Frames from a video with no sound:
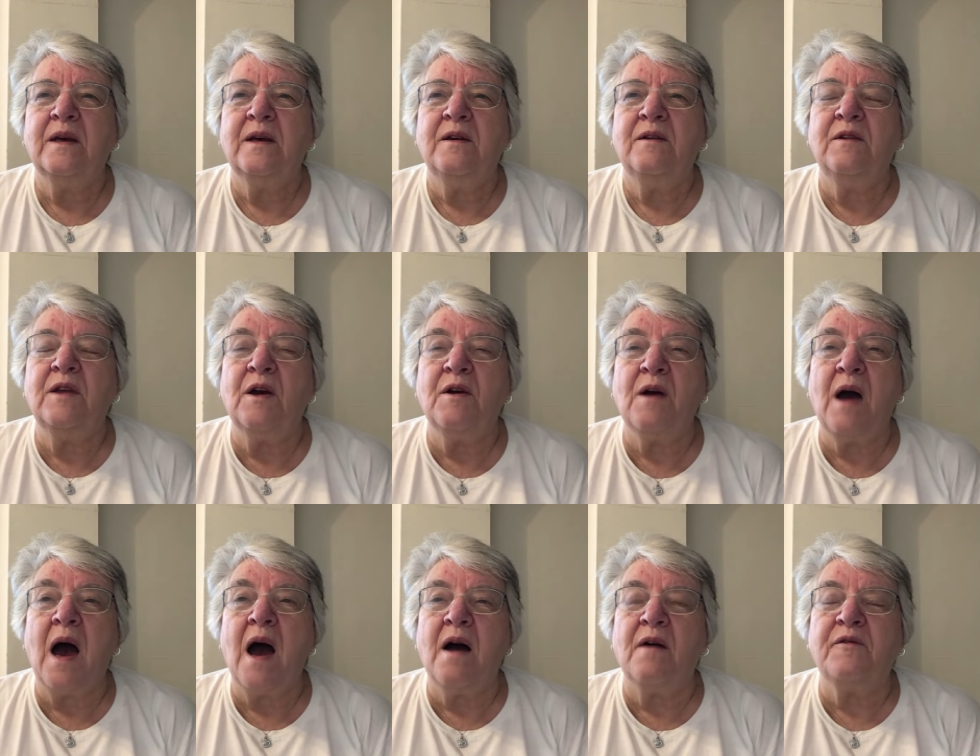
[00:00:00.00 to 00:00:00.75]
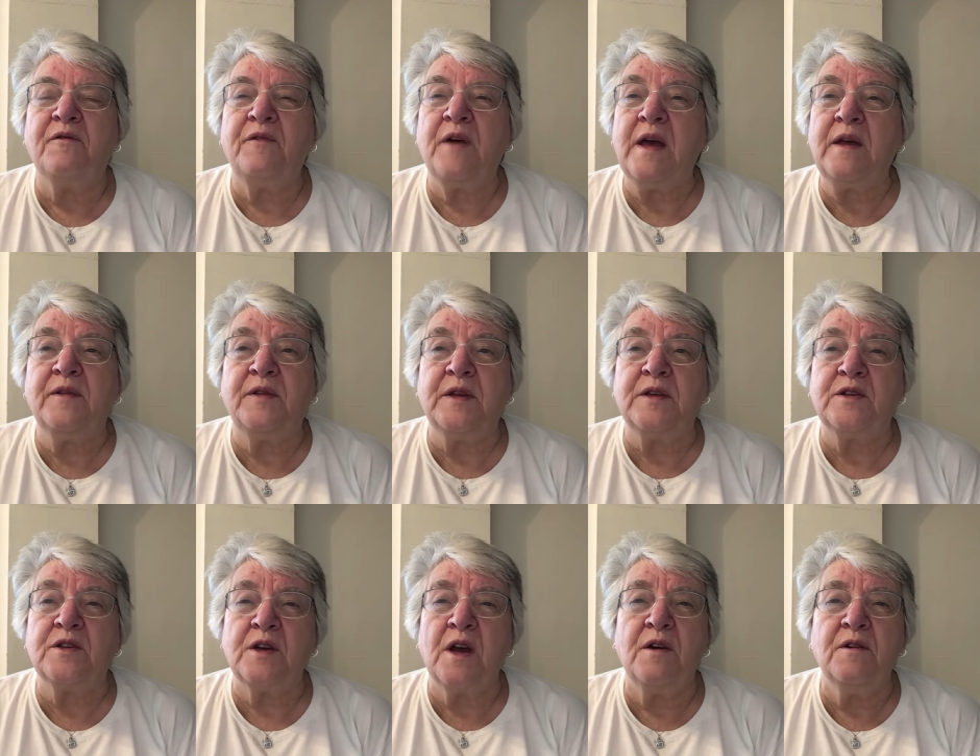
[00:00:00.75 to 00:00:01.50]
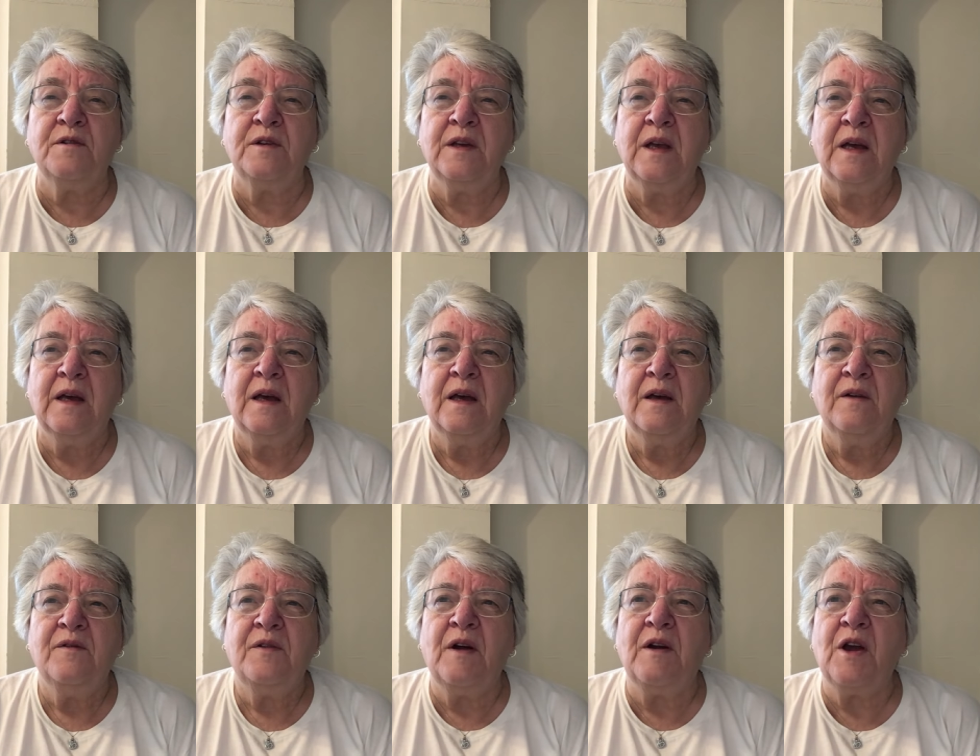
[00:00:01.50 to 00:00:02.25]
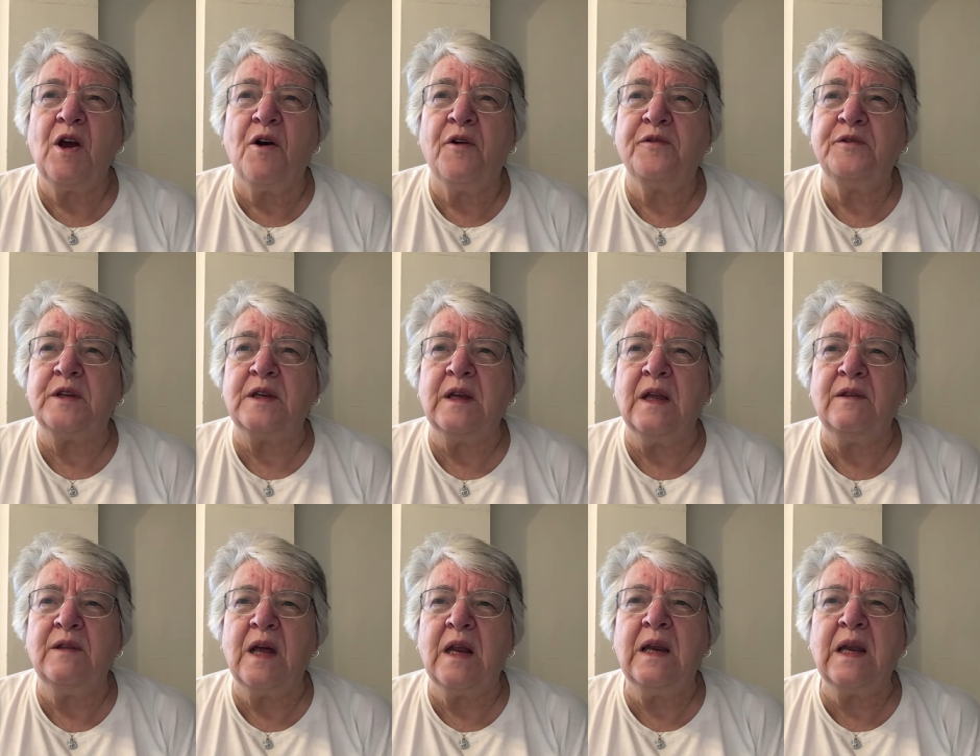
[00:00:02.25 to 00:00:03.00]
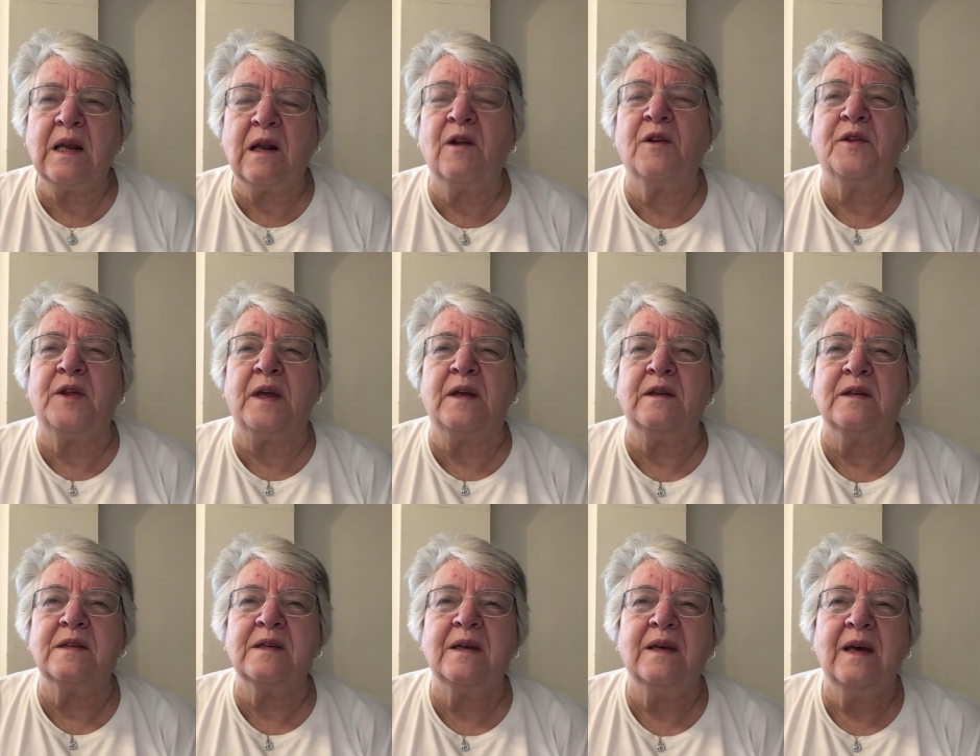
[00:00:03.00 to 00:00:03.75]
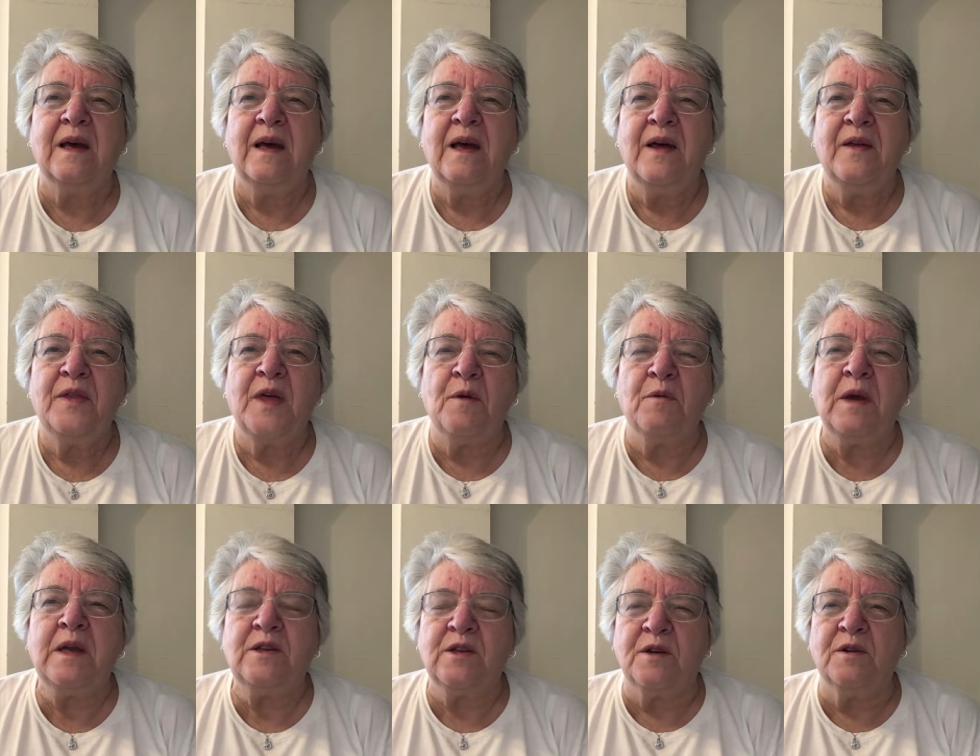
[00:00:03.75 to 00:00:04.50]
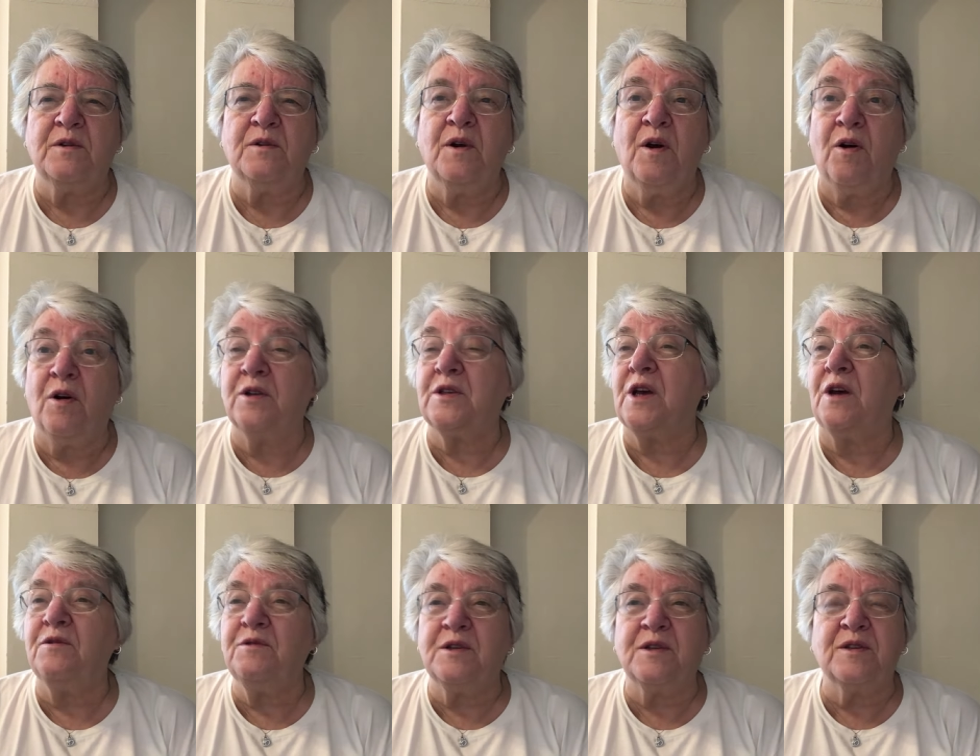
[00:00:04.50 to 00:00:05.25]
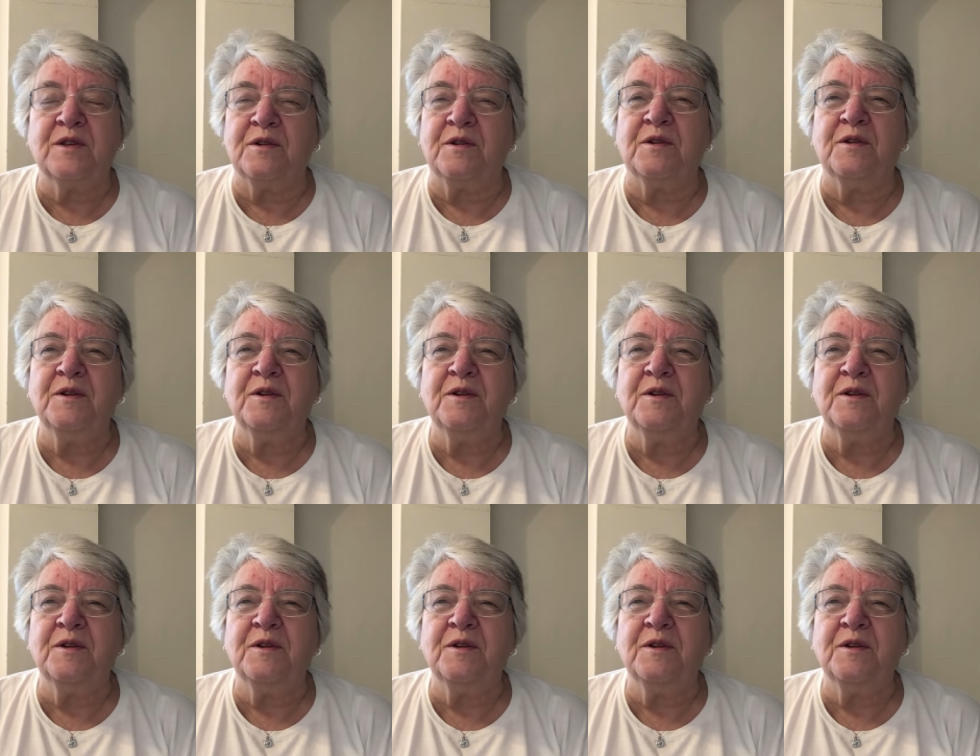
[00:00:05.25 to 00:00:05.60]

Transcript: You know, our faith is shown very often in the little things that we do or don't do.